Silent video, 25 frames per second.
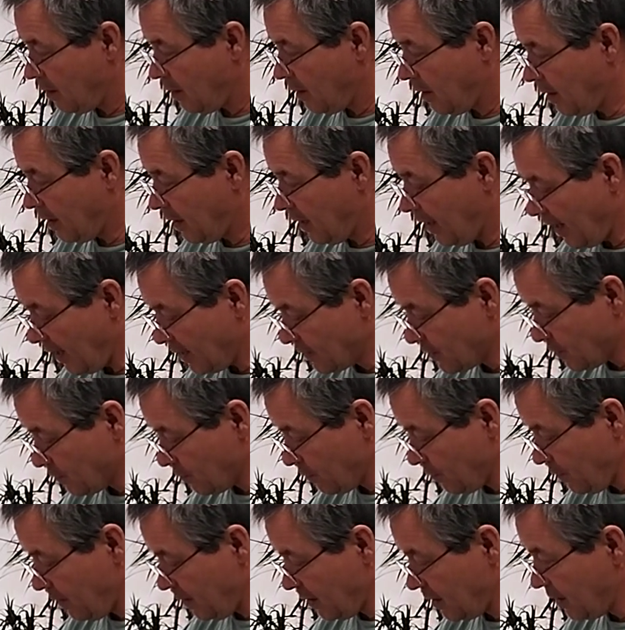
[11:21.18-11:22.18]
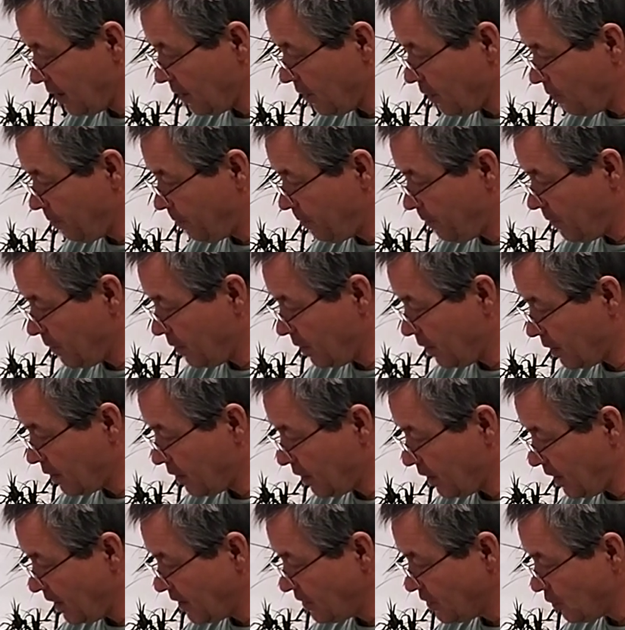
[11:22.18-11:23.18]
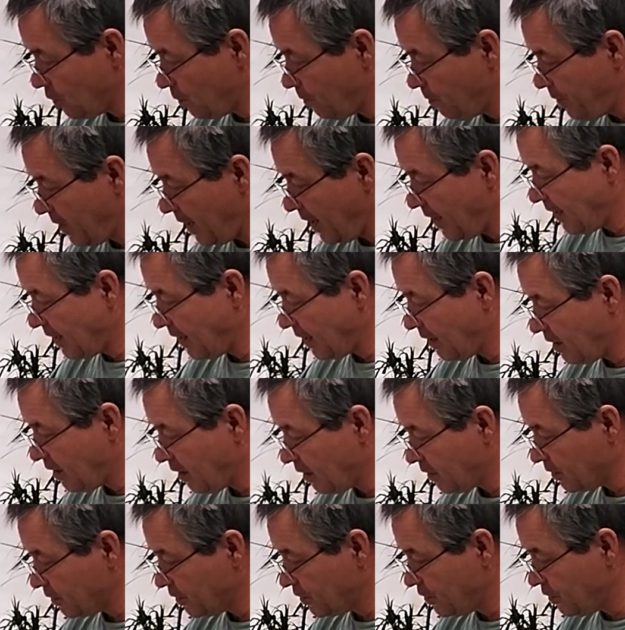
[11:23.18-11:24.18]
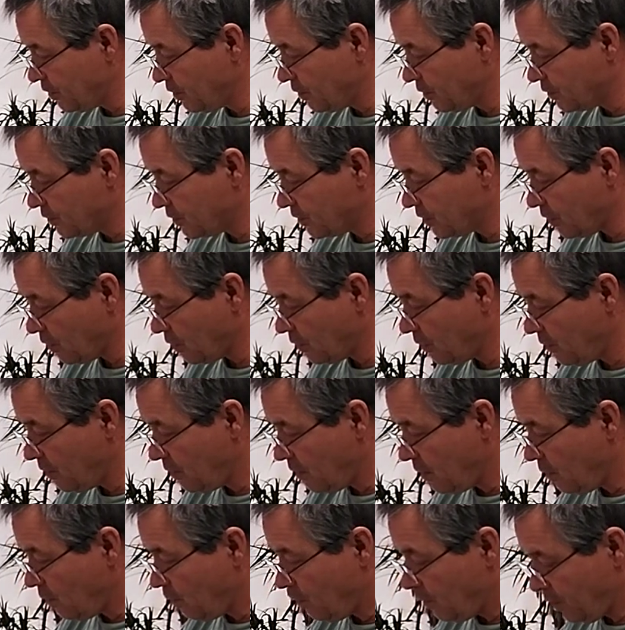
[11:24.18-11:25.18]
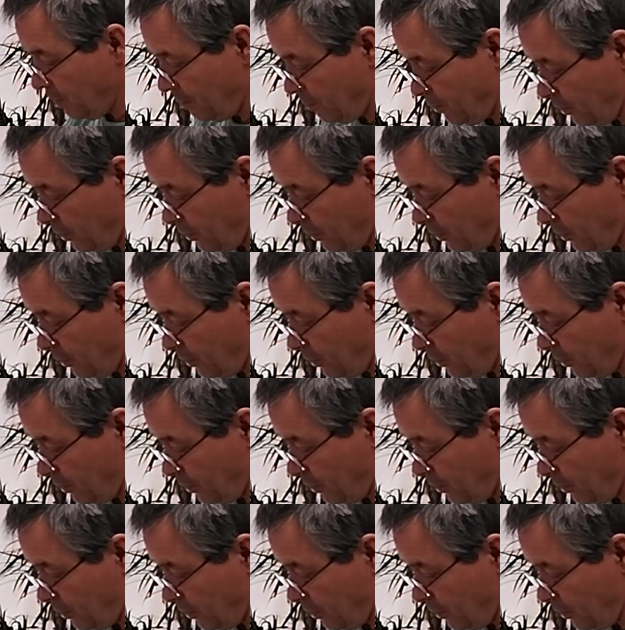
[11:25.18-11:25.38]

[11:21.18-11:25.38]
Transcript: and Cad's a really a nice opaquing color too, so when you